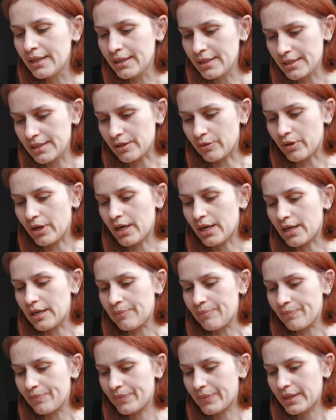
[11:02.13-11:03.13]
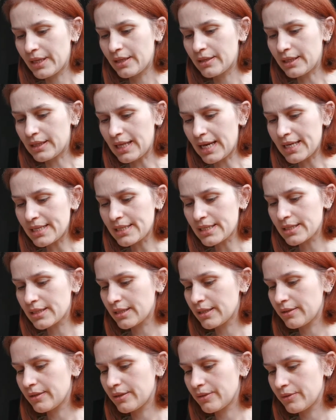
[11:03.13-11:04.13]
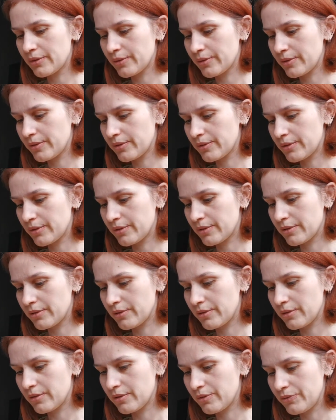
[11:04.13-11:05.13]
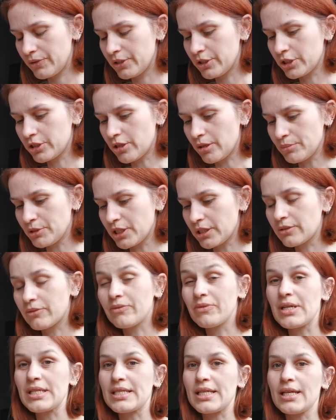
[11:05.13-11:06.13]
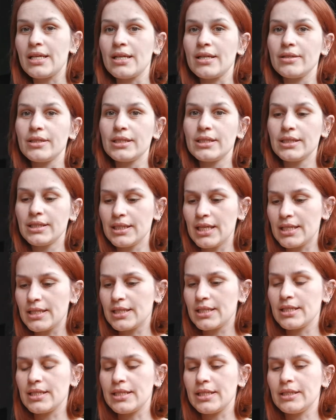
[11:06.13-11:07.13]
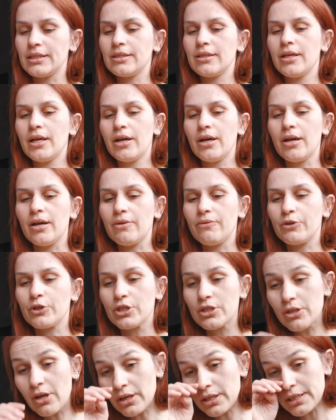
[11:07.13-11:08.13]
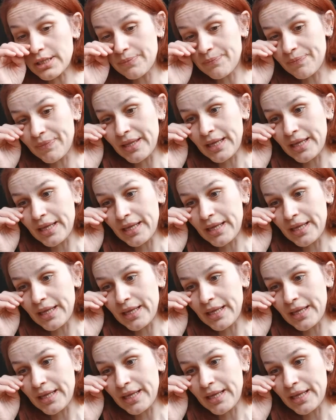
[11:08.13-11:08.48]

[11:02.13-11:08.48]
So the last finished object was a test knit for socks.